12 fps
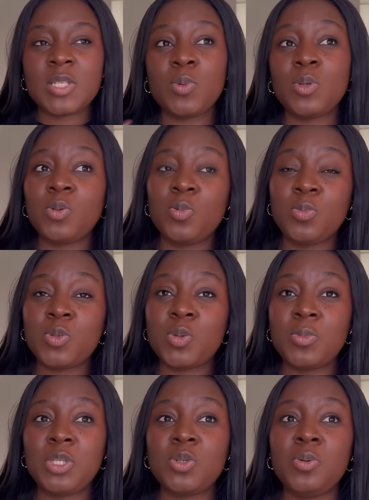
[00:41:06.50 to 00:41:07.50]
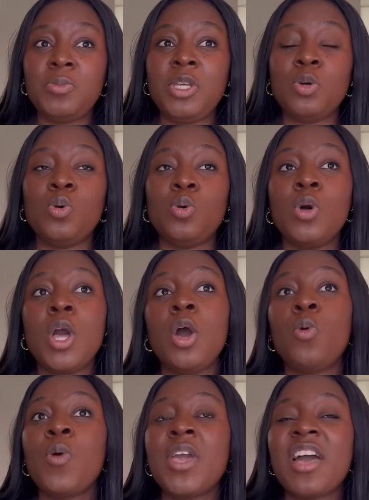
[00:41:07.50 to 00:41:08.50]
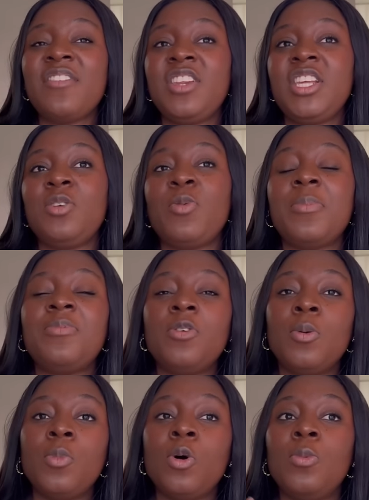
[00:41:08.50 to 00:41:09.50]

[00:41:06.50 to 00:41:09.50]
spoke to, to me told me, oh, when you are filling the web form,